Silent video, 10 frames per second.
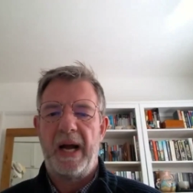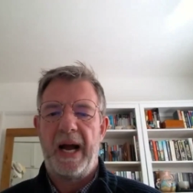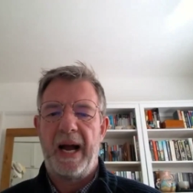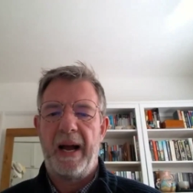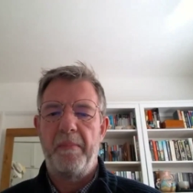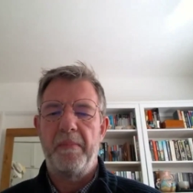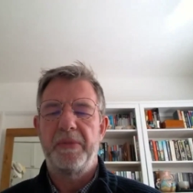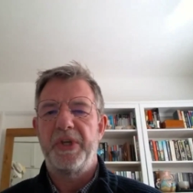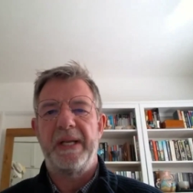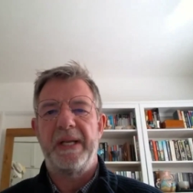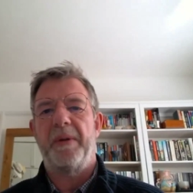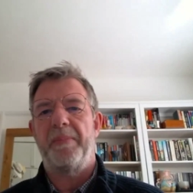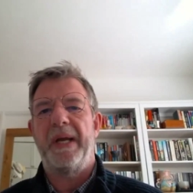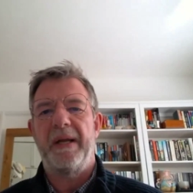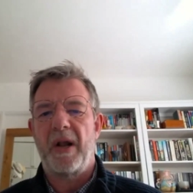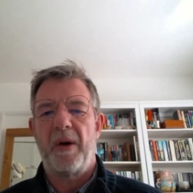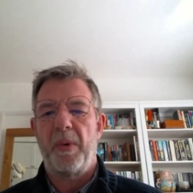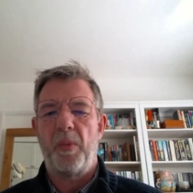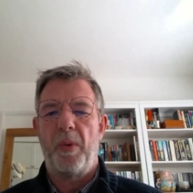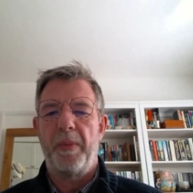GWP, global
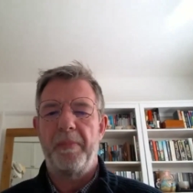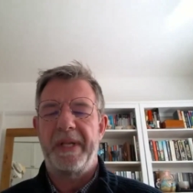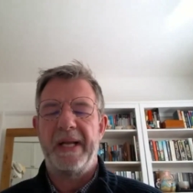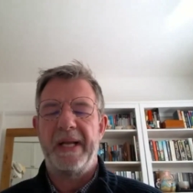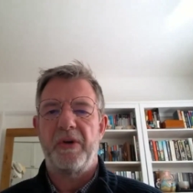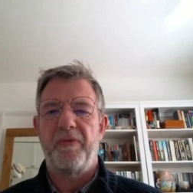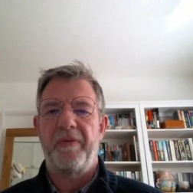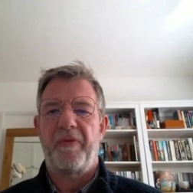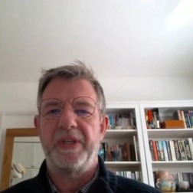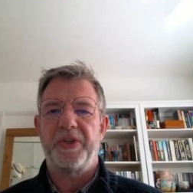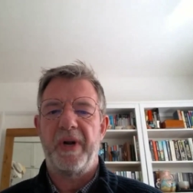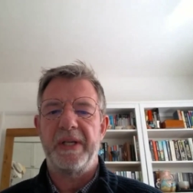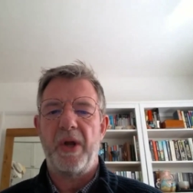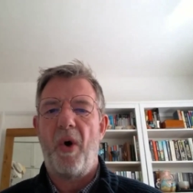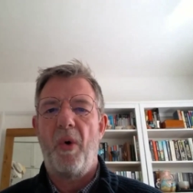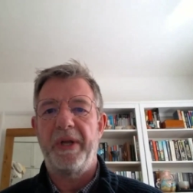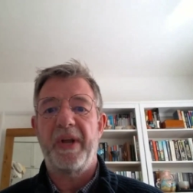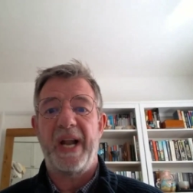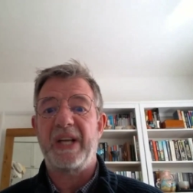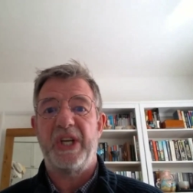warming potential refrigerant, or you
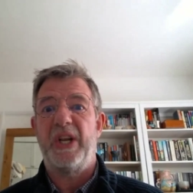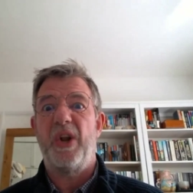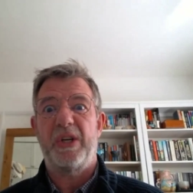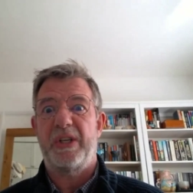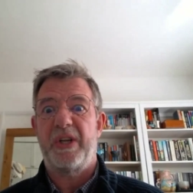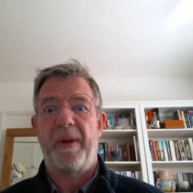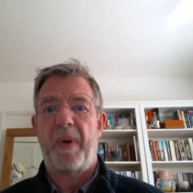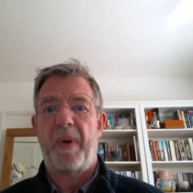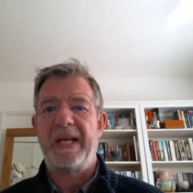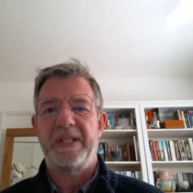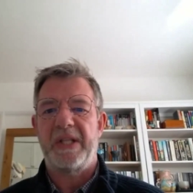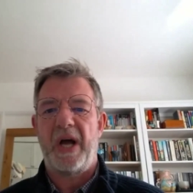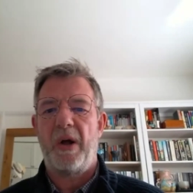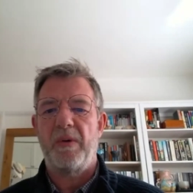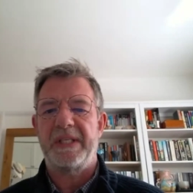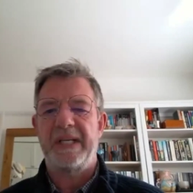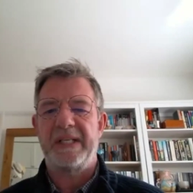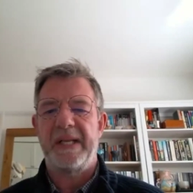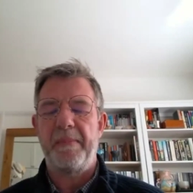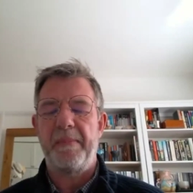can actually look to replace the whole
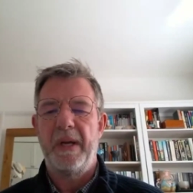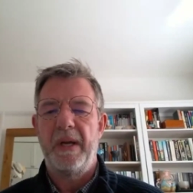system.